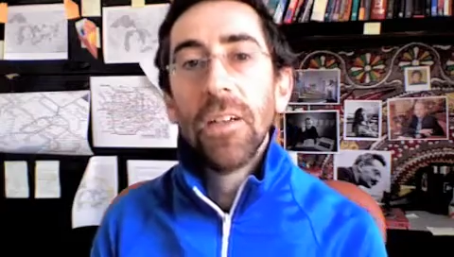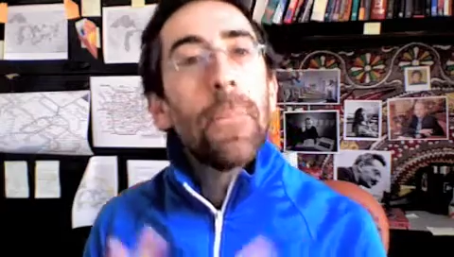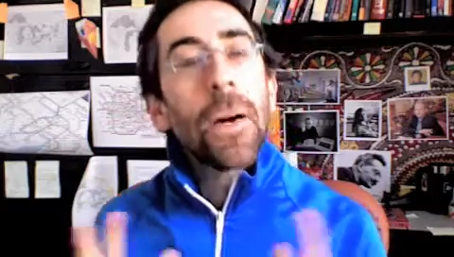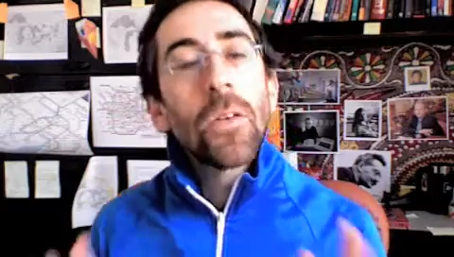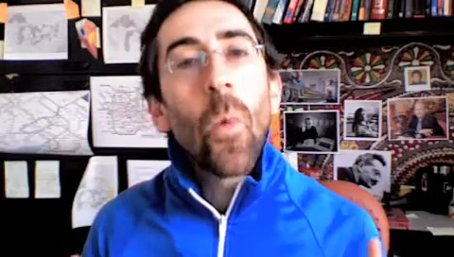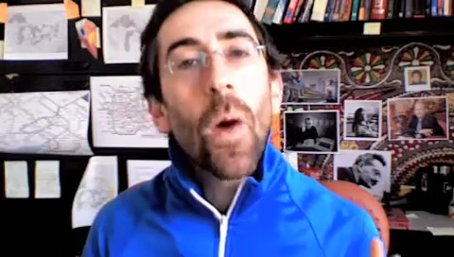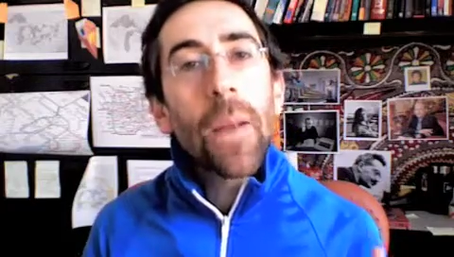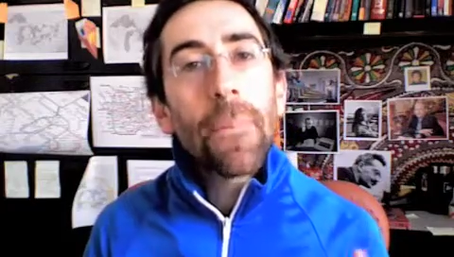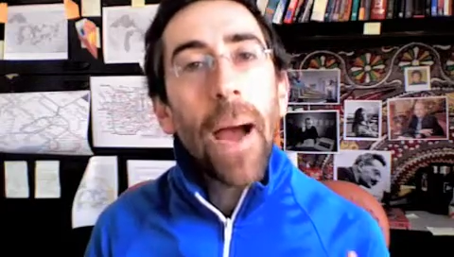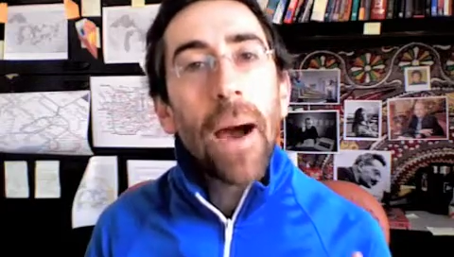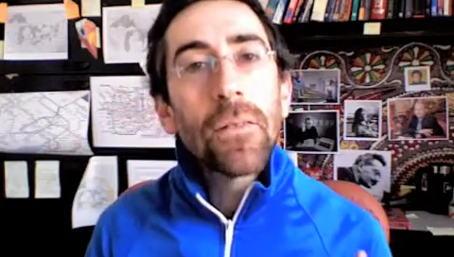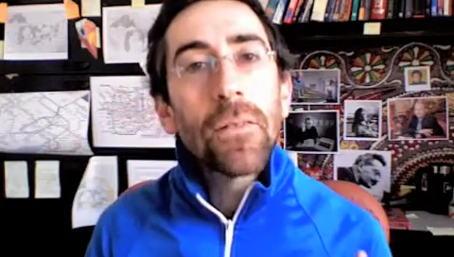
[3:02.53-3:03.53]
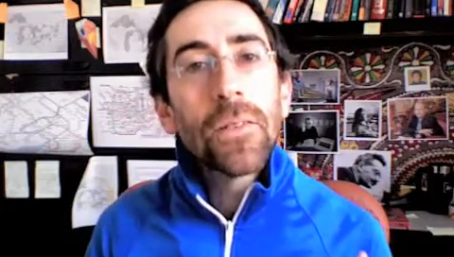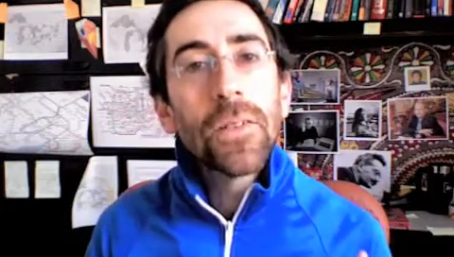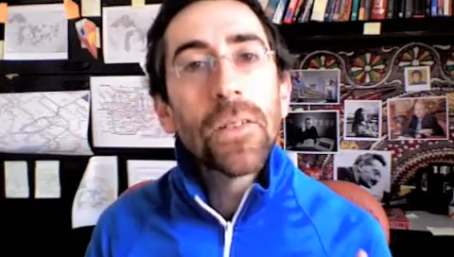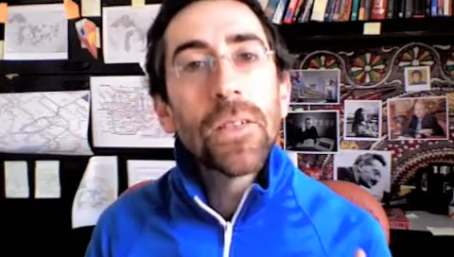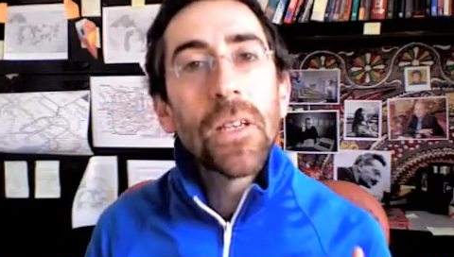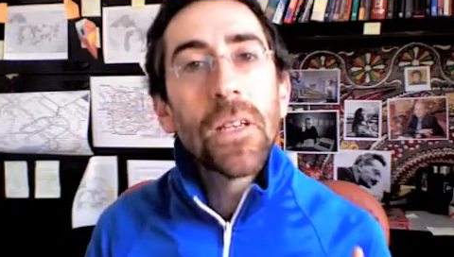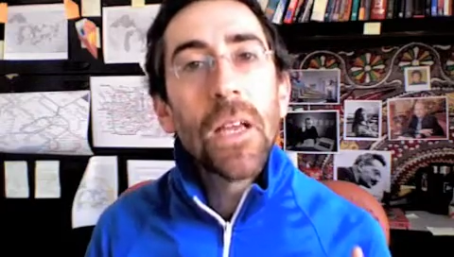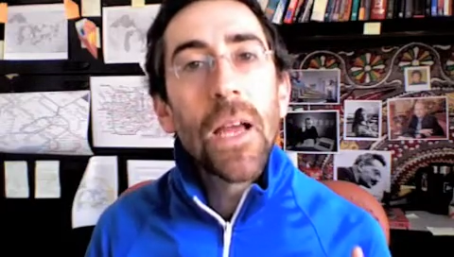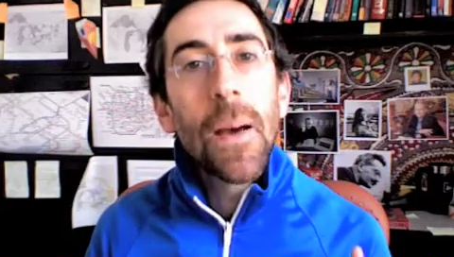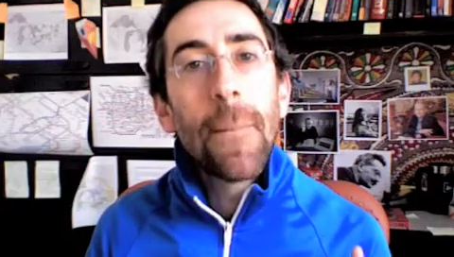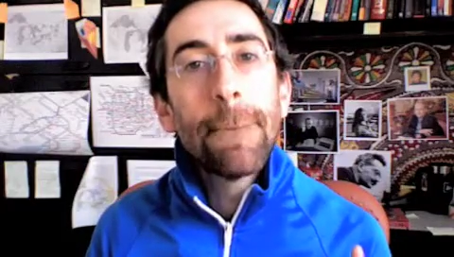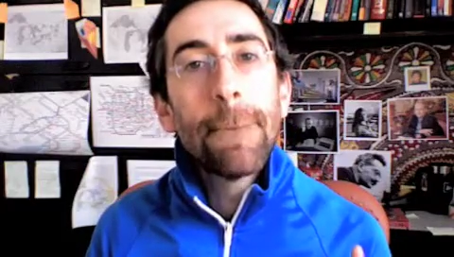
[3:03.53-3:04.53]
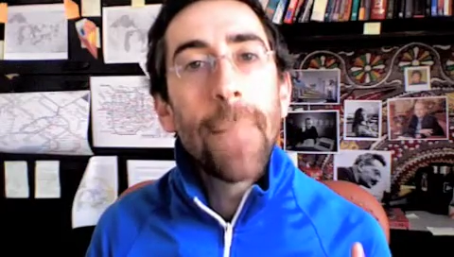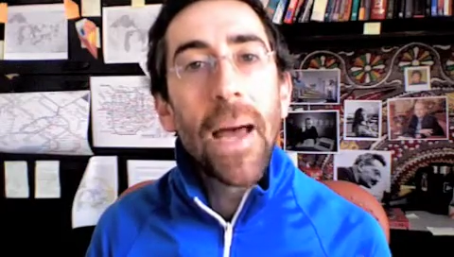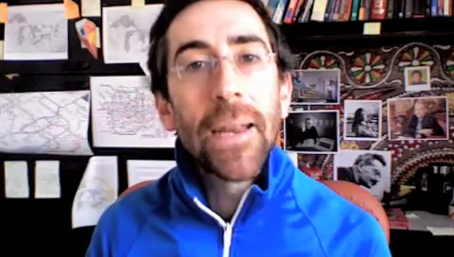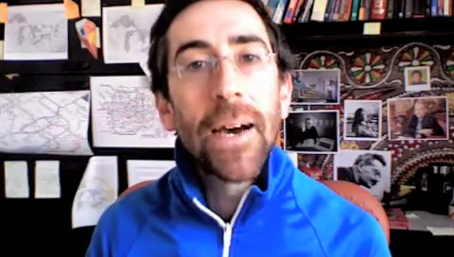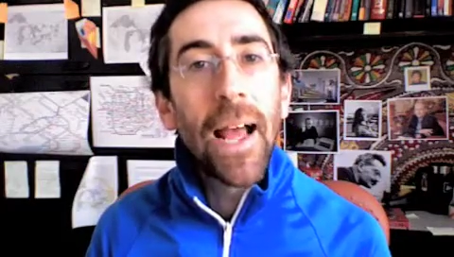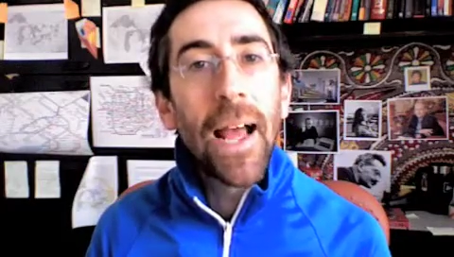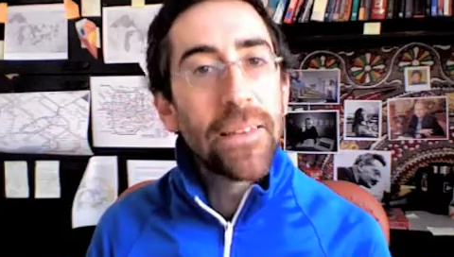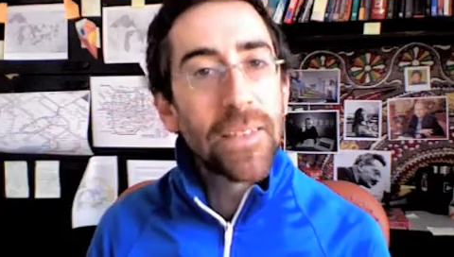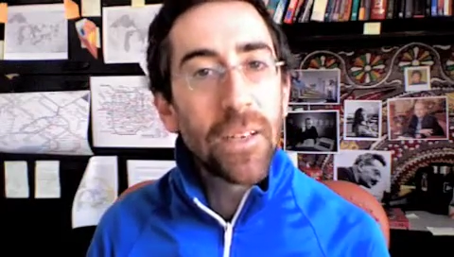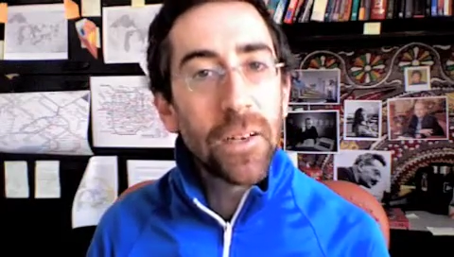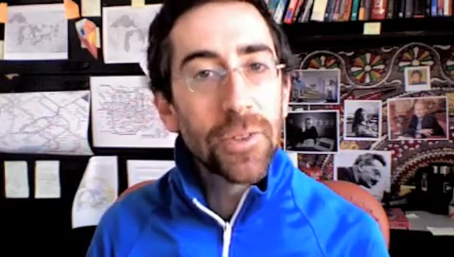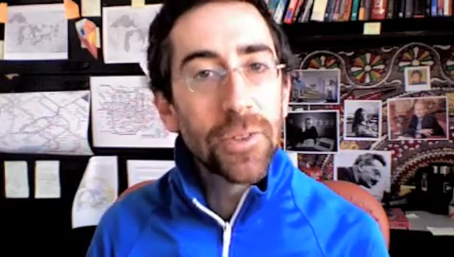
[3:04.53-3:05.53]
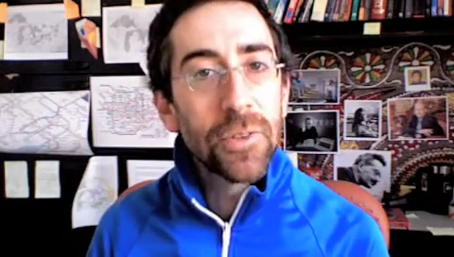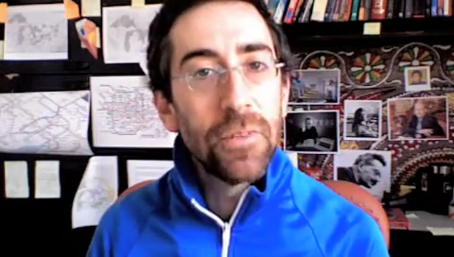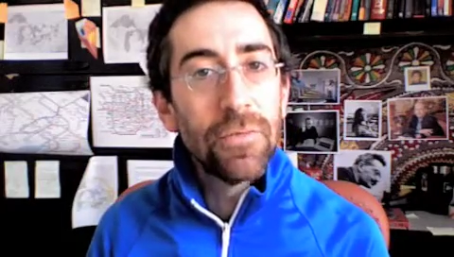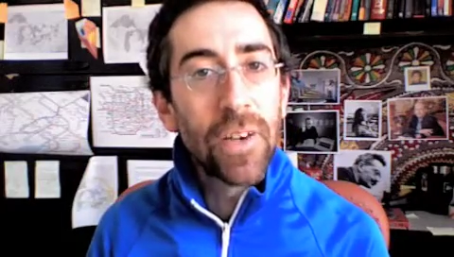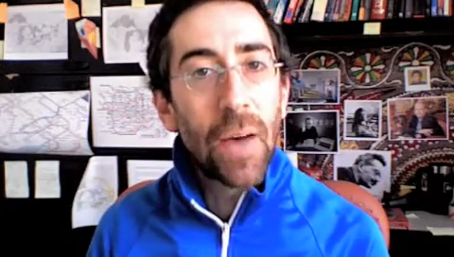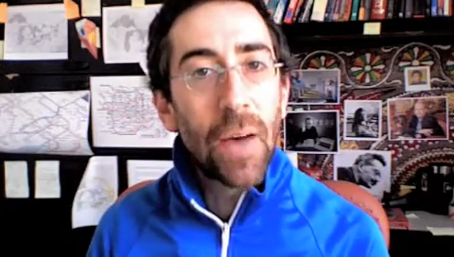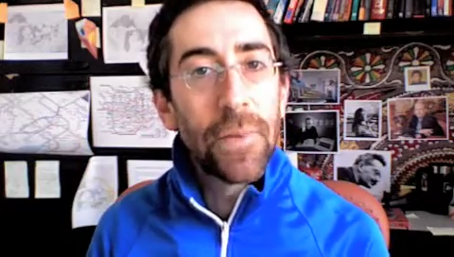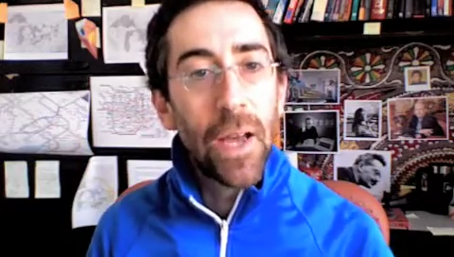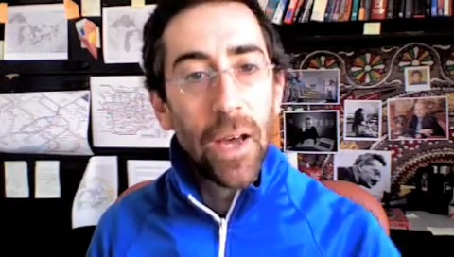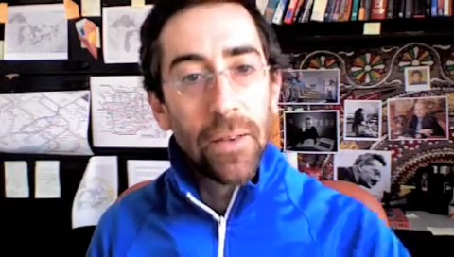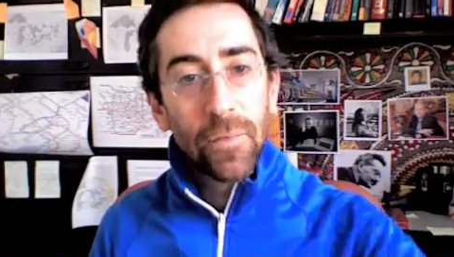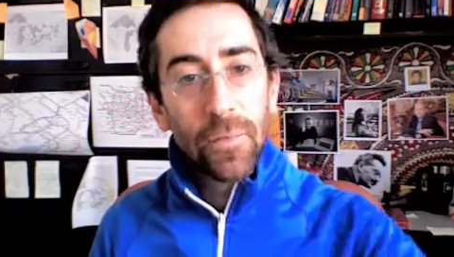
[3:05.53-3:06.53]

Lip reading: But what about meta as a cultural phenomenon?